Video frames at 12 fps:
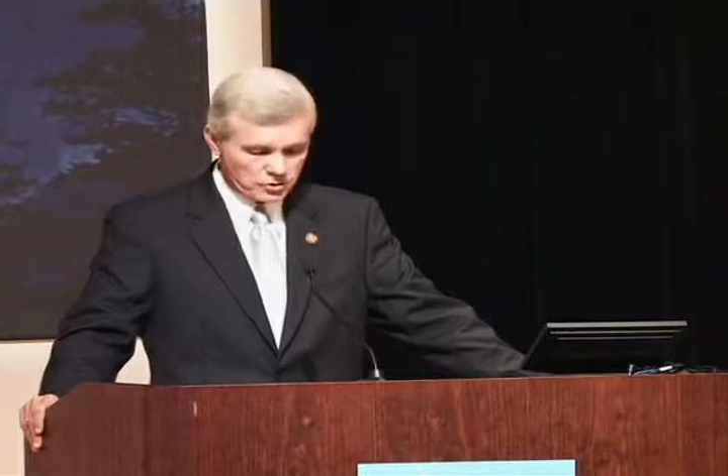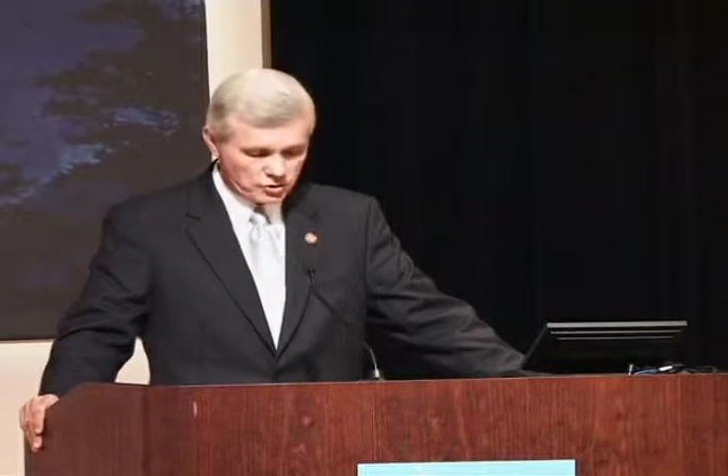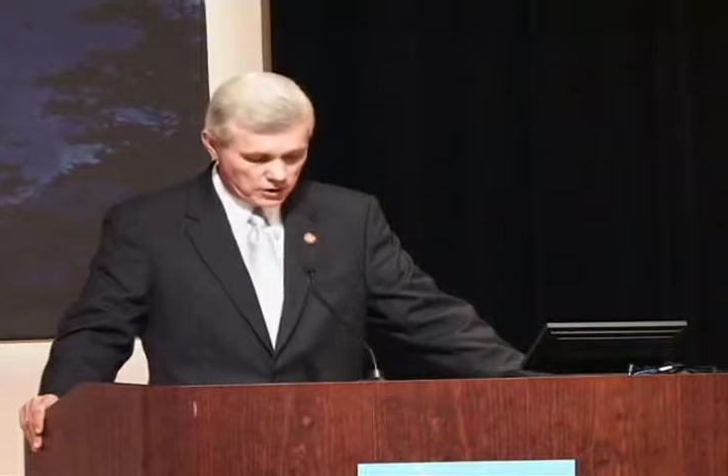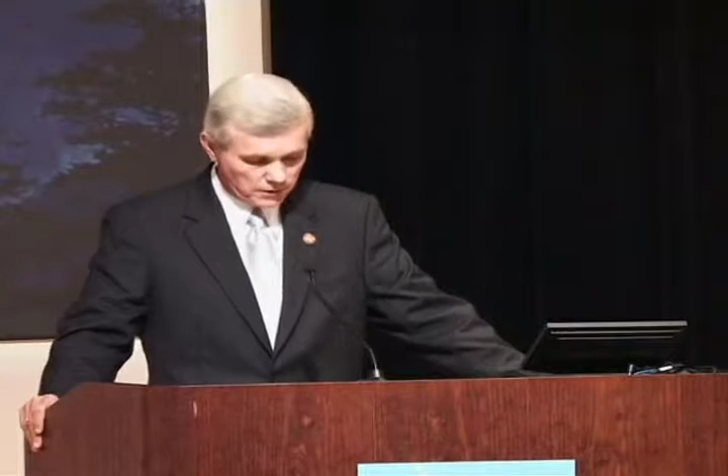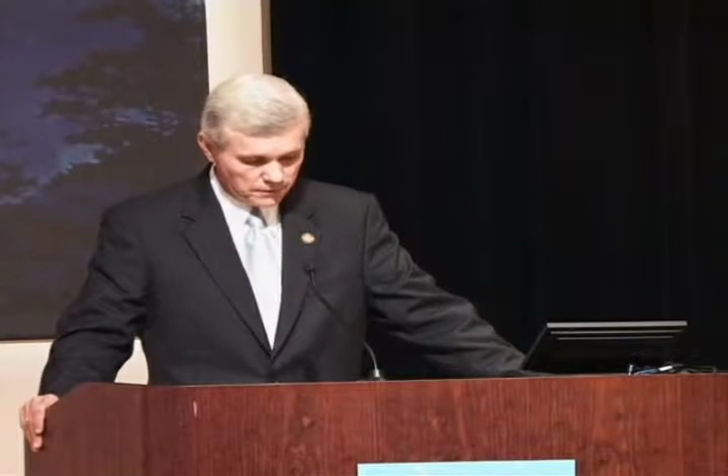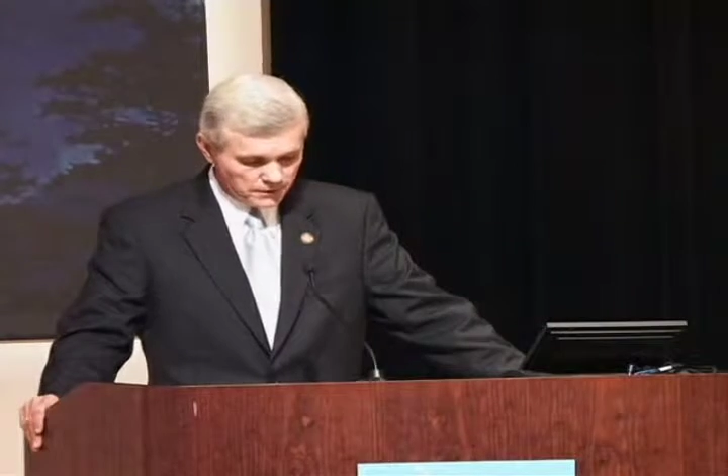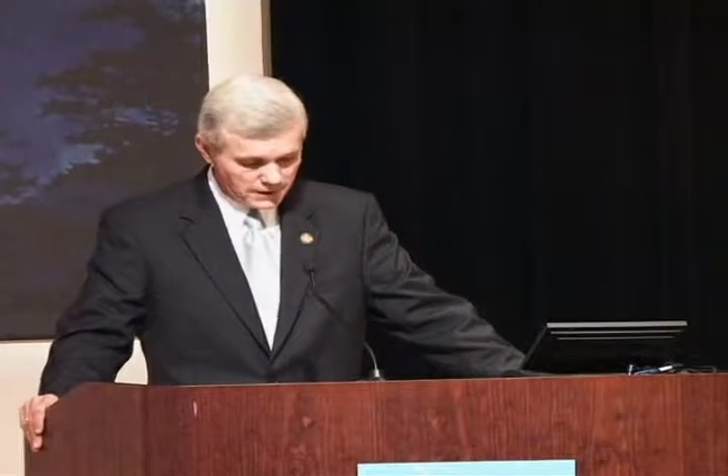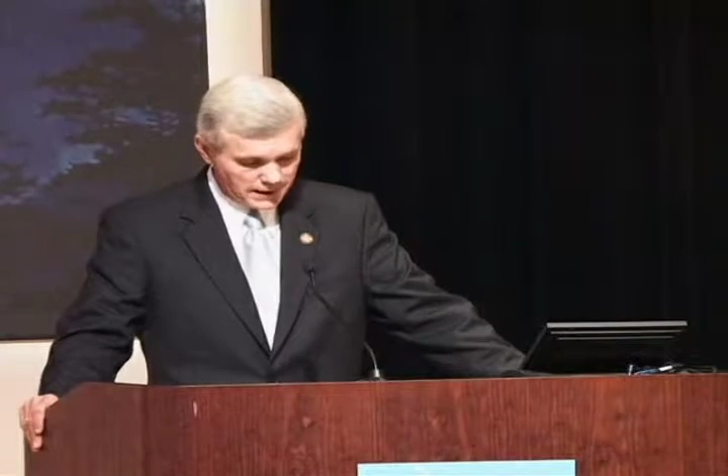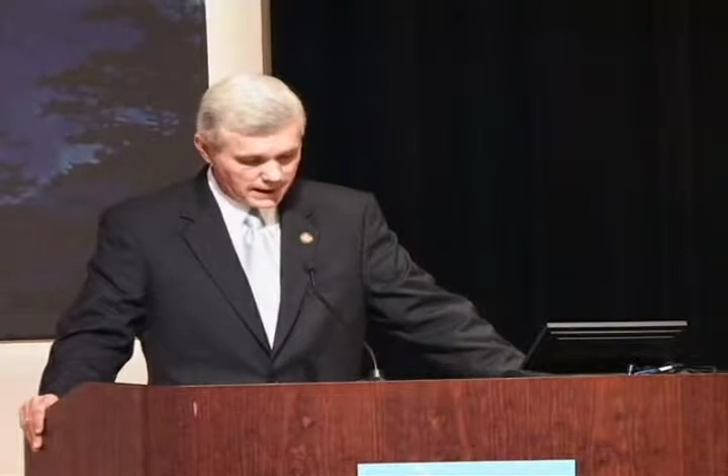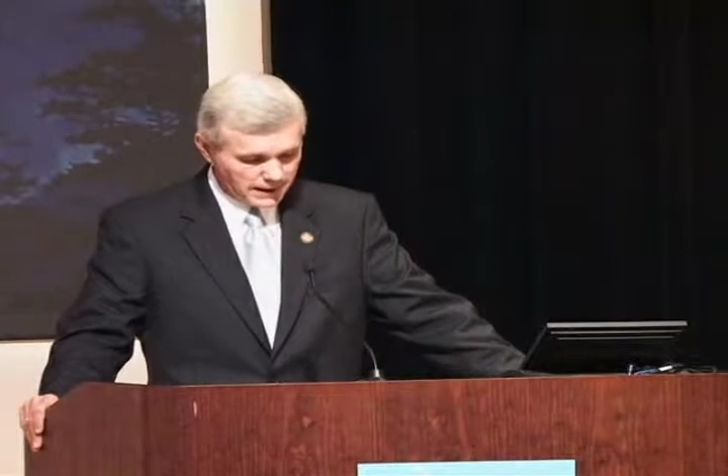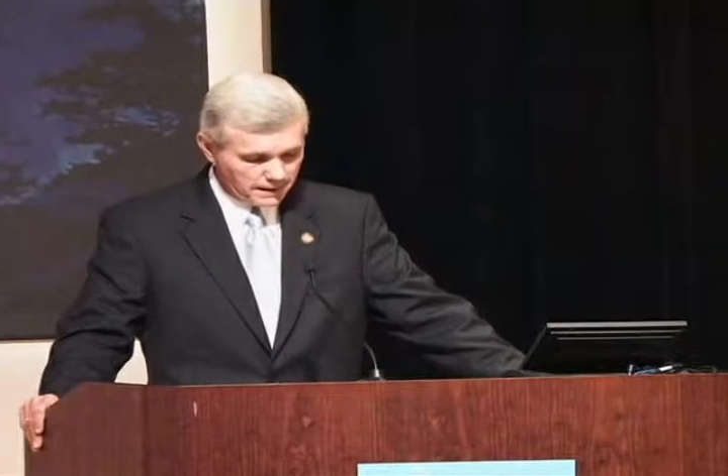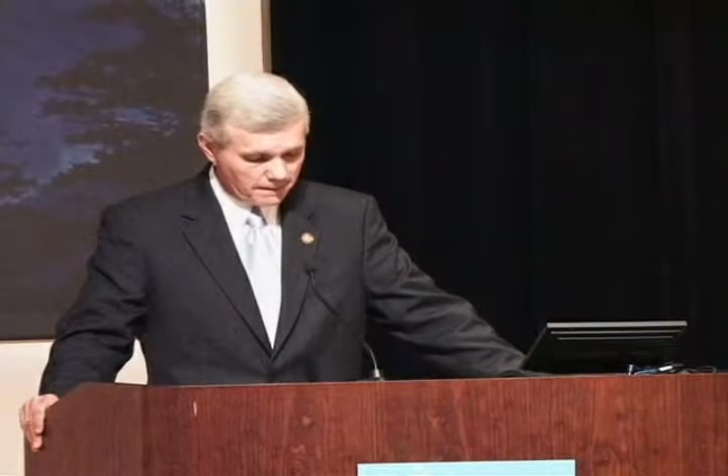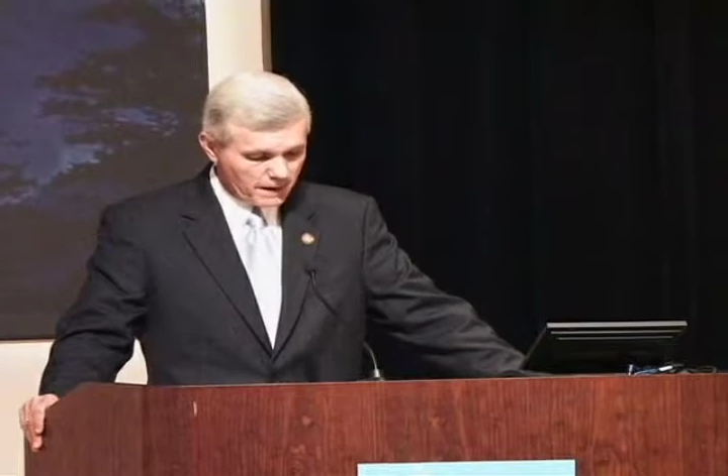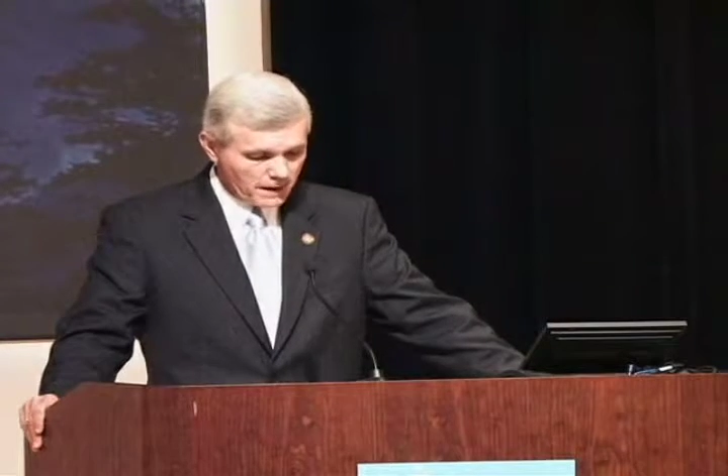shift today.